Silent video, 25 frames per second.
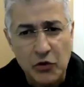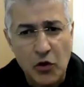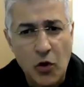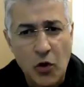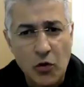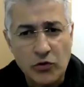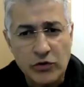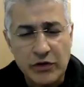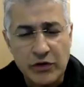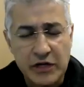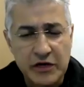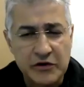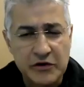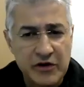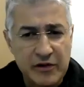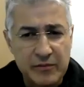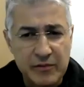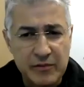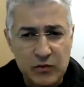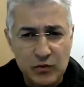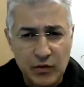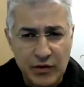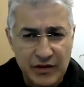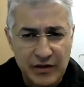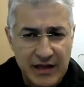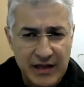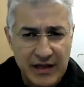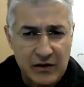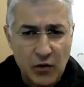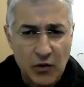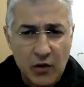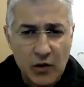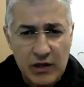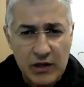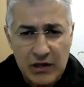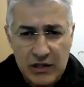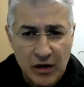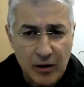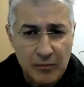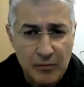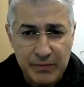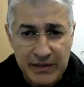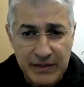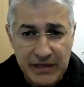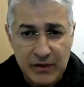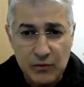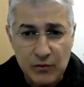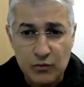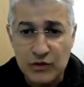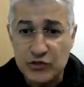your own agreement with that oil
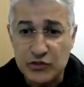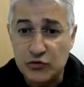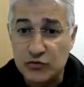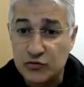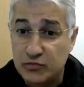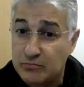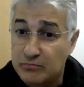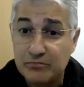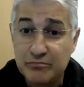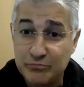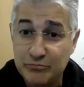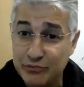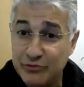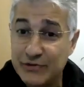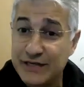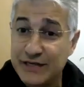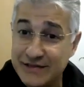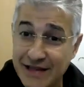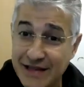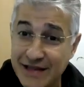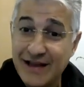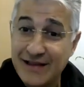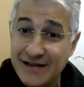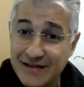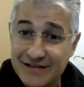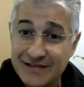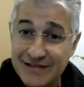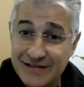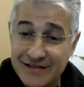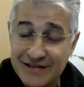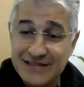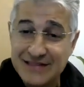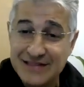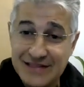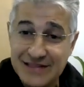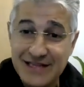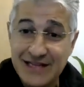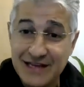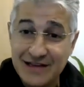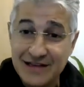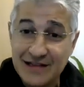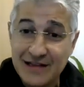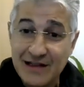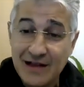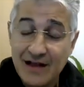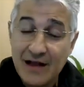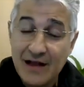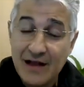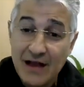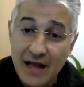company, which predated this
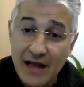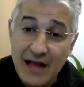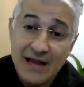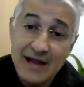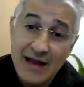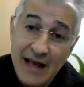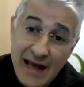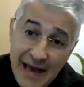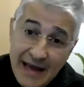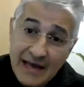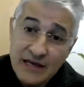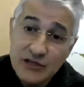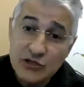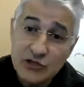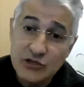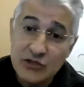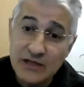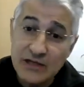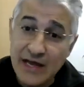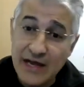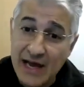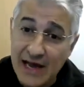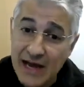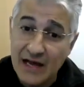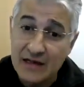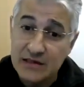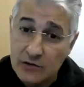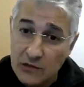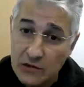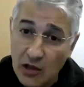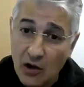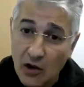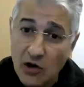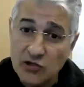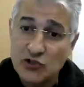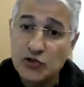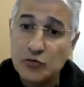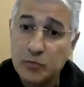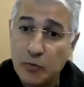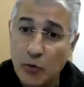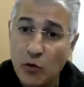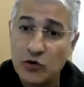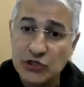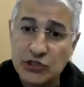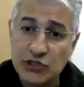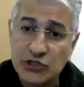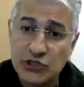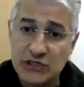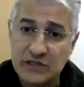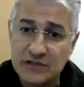deal and actually had large
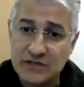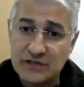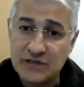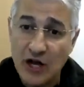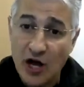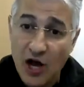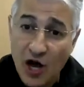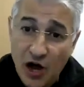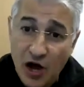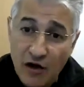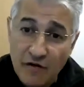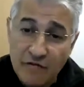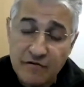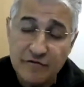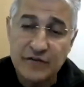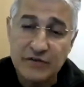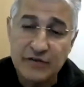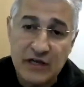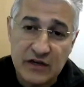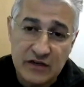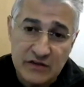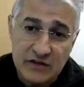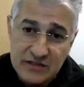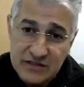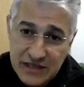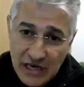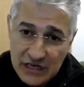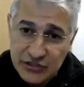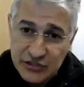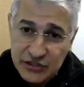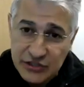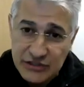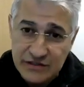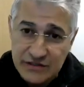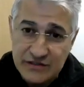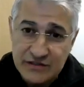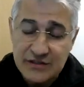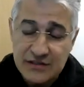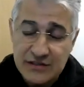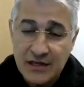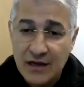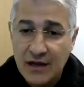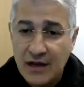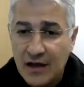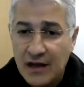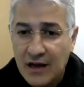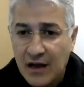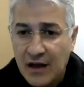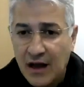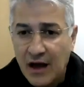portions of the concessions
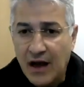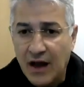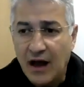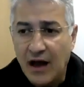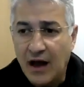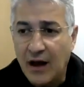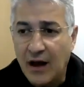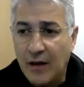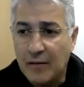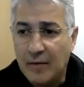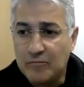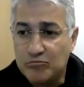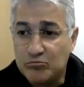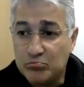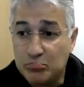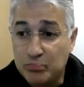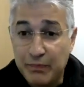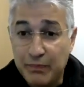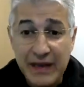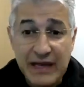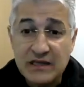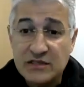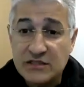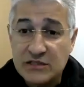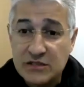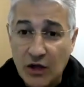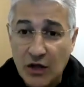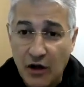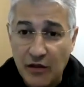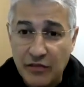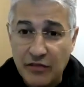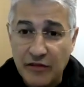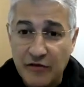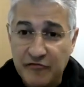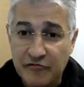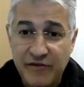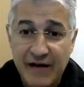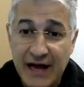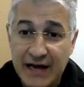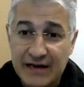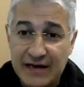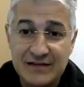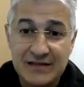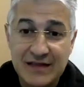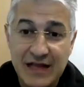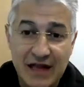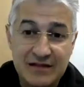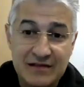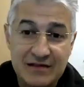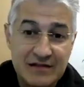based on the
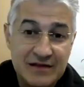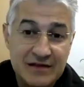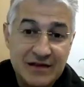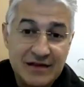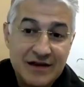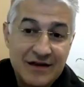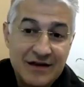fact that